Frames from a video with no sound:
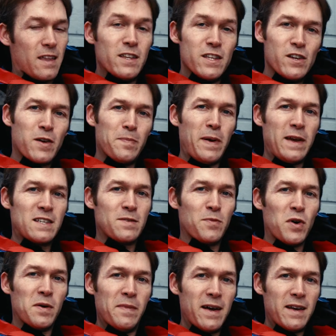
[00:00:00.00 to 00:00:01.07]
And then you can pay
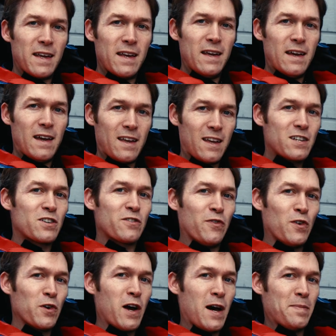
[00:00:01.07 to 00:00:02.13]
some more money and get your
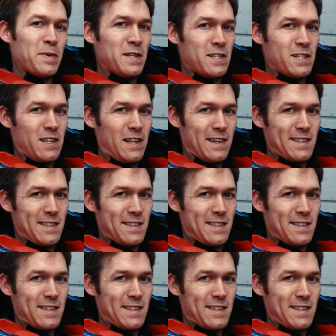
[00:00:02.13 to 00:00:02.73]
full competition